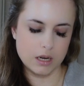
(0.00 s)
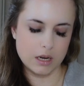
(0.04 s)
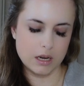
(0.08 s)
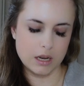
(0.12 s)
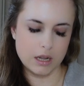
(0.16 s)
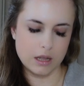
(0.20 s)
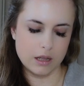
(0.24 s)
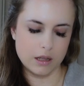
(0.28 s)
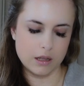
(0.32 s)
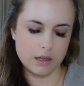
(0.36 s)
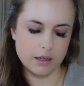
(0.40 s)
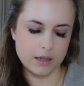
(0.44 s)

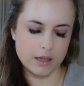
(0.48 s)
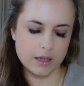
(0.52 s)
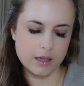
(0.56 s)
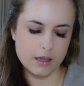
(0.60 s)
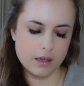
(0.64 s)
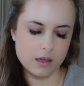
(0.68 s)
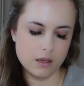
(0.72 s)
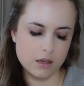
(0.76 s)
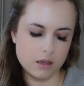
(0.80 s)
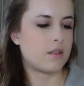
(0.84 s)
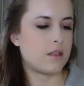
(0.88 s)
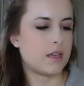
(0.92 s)

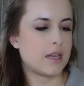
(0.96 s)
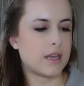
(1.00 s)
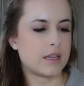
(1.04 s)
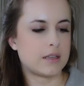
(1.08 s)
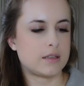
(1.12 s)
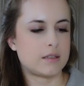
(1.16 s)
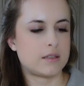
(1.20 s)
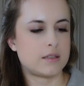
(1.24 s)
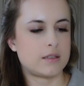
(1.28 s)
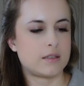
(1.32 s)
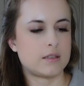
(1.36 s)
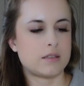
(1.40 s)
like
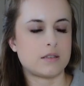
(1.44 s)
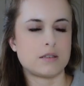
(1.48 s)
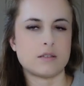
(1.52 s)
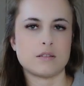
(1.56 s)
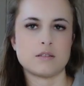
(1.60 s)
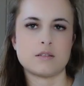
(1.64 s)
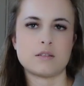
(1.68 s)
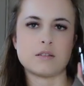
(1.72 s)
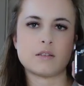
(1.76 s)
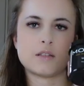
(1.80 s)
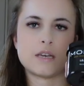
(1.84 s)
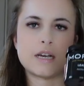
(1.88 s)
this.
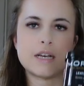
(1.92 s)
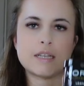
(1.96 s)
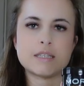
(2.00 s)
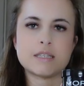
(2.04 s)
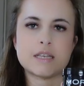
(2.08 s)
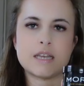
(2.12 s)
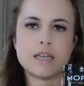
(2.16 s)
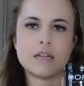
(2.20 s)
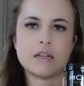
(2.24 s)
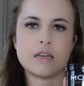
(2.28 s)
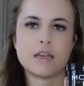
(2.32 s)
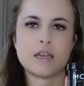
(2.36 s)
So that's
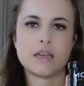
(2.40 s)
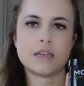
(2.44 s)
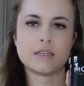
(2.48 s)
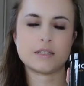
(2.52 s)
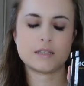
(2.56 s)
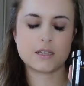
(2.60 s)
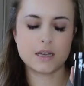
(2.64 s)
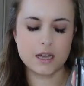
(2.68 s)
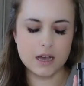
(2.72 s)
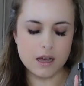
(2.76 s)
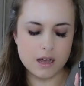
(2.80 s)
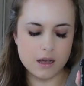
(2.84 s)
in a
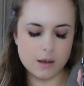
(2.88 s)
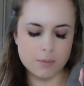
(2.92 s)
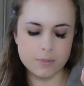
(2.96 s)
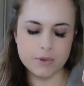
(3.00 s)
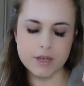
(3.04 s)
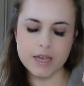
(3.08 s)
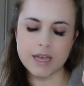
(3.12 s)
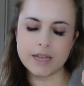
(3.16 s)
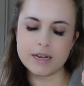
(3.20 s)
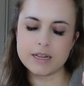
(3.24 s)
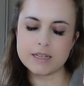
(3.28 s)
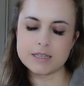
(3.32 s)
tub
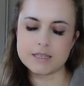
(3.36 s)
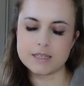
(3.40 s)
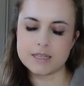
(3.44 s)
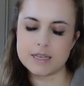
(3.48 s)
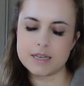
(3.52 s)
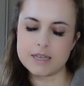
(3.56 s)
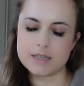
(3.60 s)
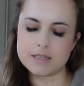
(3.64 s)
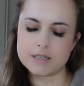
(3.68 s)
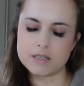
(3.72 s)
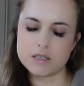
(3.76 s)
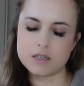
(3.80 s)
and it
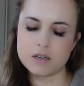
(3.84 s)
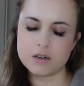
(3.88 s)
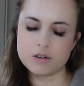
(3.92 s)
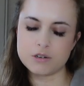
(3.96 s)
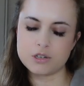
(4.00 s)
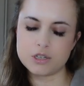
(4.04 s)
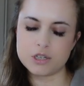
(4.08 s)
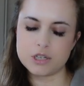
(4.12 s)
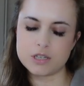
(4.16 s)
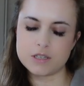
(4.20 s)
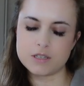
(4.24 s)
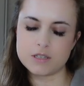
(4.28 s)
says
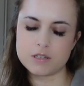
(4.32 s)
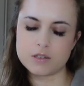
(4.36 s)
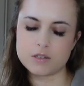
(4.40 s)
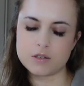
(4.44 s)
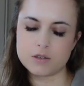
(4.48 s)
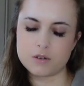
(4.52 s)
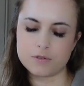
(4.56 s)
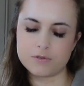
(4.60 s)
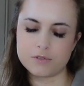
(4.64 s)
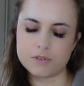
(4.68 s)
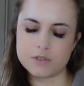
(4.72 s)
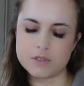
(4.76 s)
nourishes,
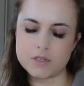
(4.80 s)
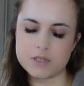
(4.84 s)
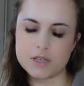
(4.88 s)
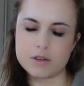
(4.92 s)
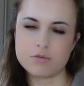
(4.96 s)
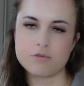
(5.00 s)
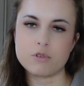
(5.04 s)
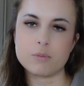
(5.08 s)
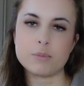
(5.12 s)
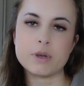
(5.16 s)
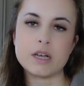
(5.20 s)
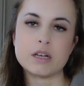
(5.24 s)
softens
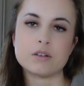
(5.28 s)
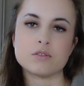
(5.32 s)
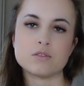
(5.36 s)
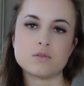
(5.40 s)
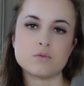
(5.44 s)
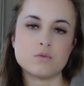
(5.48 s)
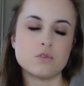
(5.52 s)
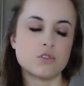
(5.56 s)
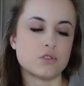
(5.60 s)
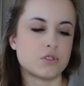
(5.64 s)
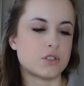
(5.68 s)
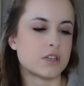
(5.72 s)
and
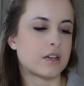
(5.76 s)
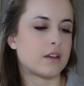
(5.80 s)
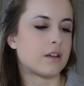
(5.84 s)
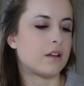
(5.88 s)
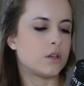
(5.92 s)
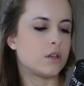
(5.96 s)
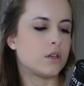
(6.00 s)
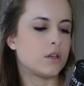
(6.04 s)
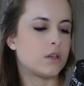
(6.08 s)
repels water.